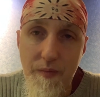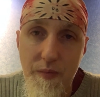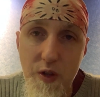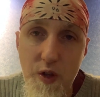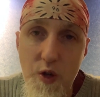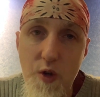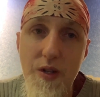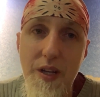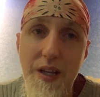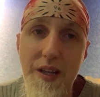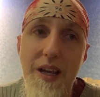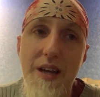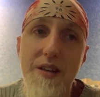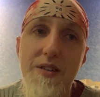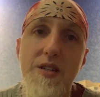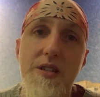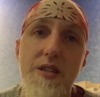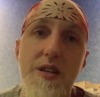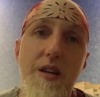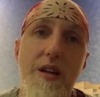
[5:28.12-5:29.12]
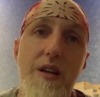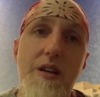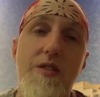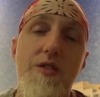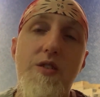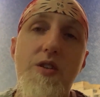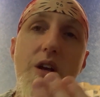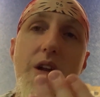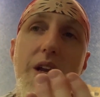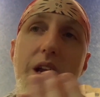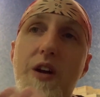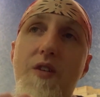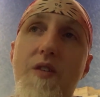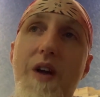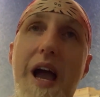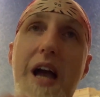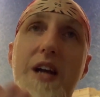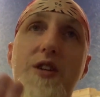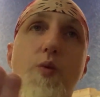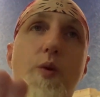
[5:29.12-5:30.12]
using this to
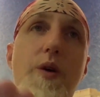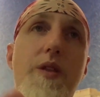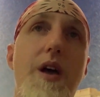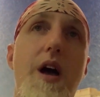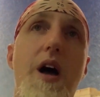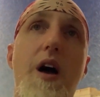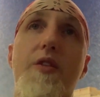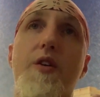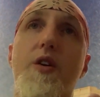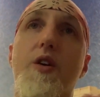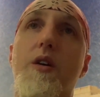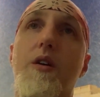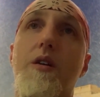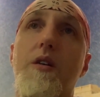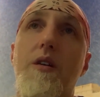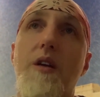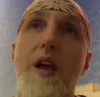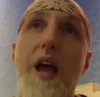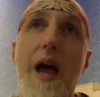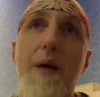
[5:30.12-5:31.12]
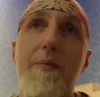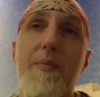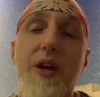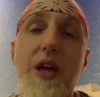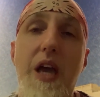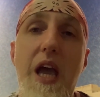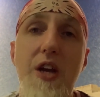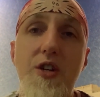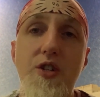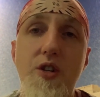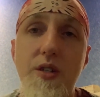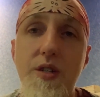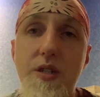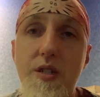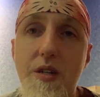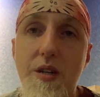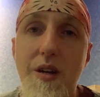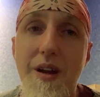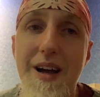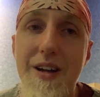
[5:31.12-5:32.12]
interact with other
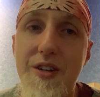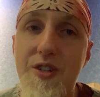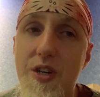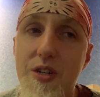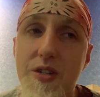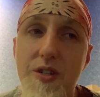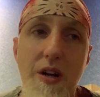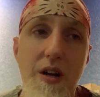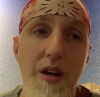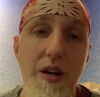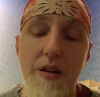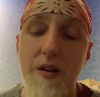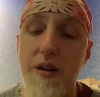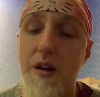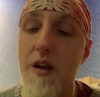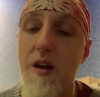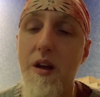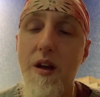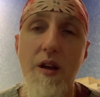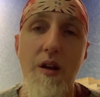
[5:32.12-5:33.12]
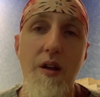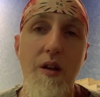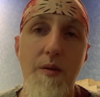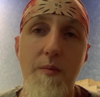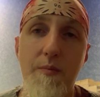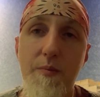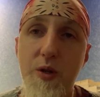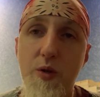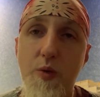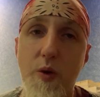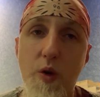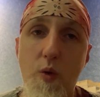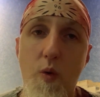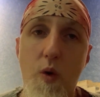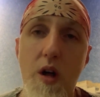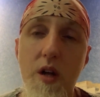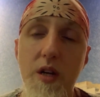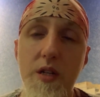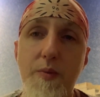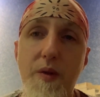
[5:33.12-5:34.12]
applications, not just on between your
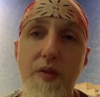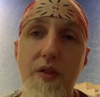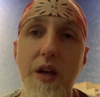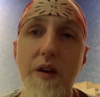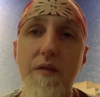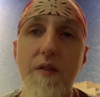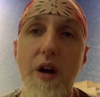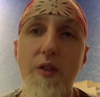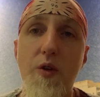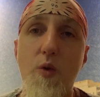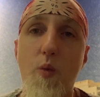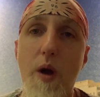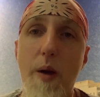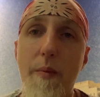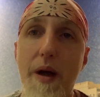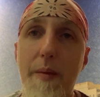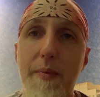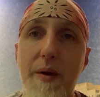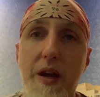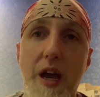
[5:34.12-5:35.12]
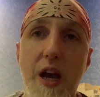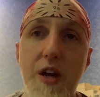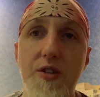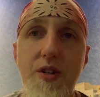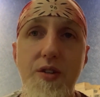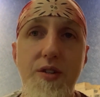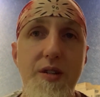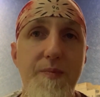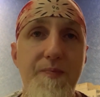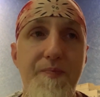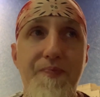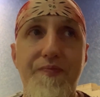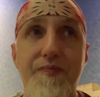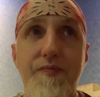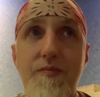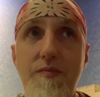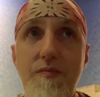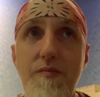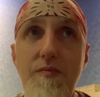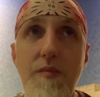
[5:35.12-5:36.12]
wallets, but think of other web applications.
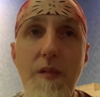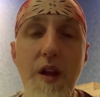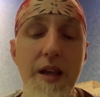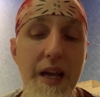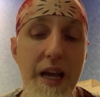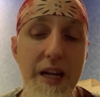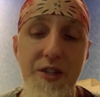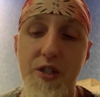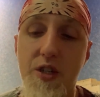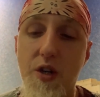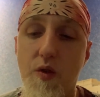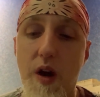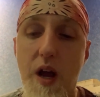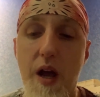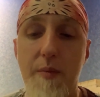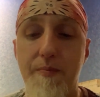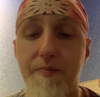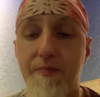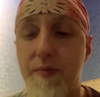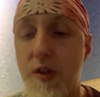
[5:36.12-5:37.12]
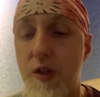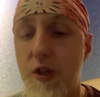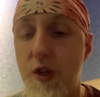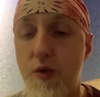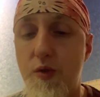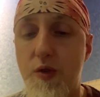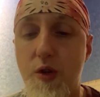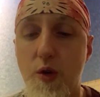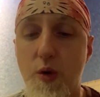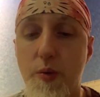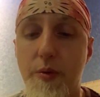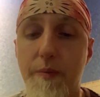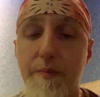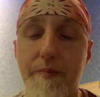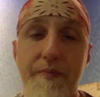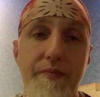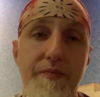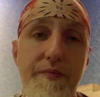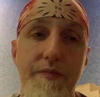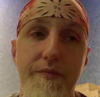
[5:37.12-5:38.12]
Instagram, YouTube.
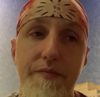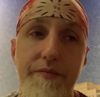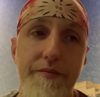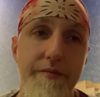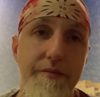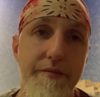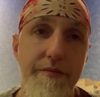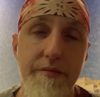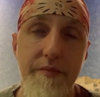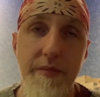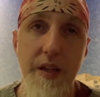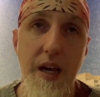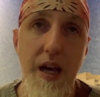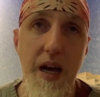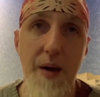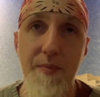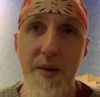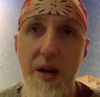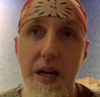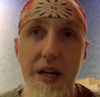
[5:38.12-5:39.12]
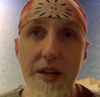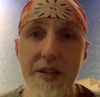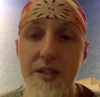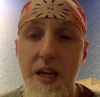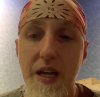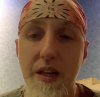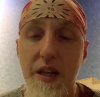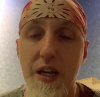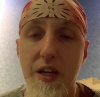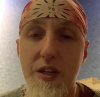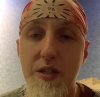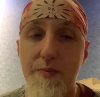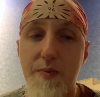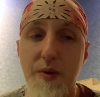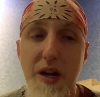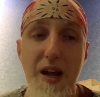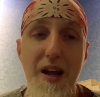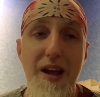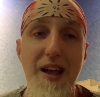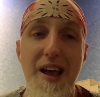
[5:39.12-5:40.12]
I'm not going to say anything else,
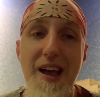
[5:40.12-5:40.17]
but